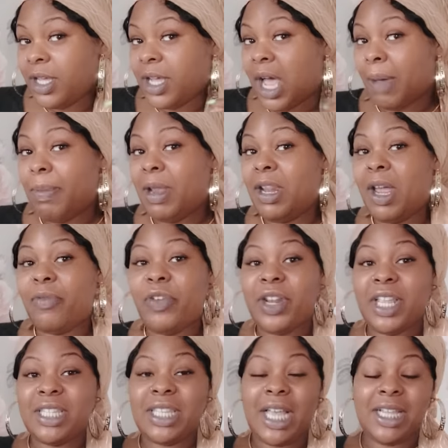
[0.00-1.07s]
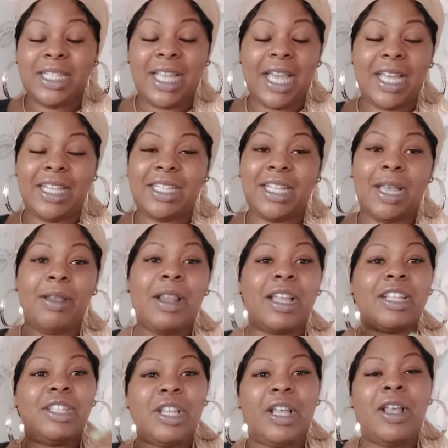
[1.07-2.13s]
I've been loving these head ties, yeah.
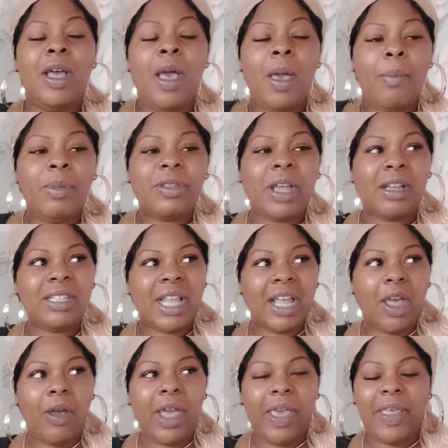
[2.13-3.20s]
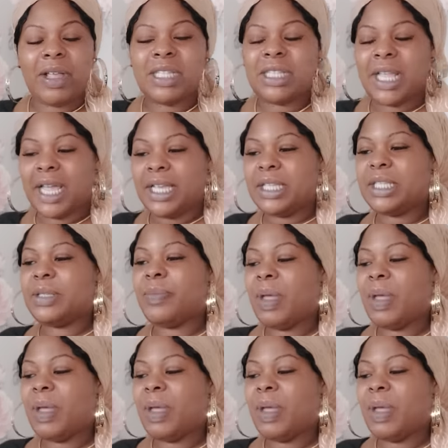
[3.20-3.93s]
So I was like, okay, that's nice.